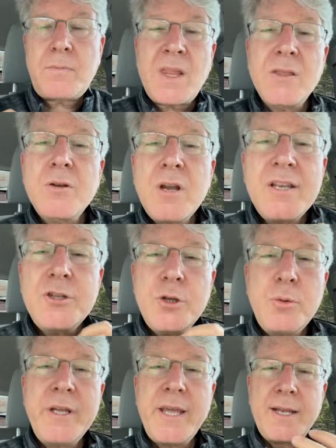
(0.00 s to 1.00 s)
They're not
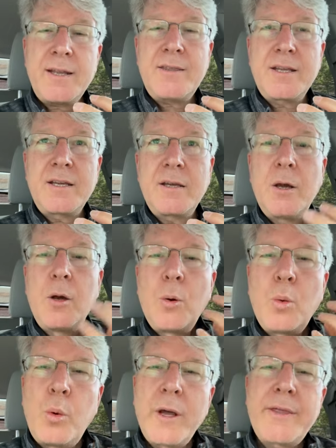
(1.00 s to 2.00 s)
doing anything
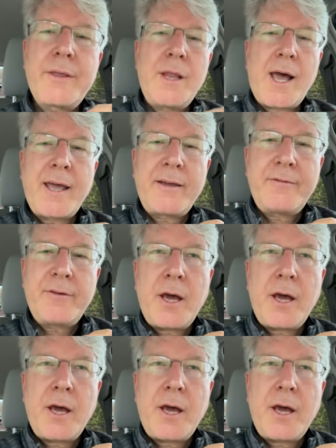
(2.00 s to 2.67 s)
with life